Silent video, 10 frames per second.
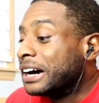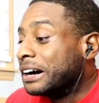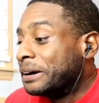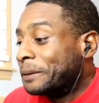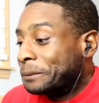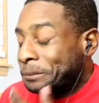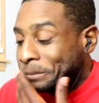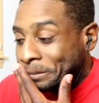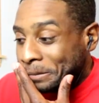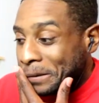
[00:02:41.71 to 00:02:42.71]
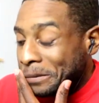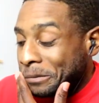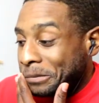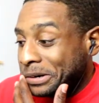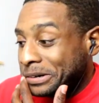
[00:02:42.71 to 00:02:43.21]
Um,
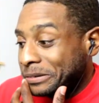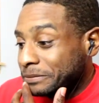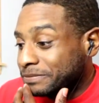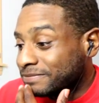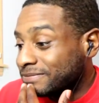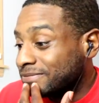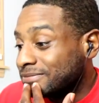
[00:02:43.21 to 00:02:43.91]
but um,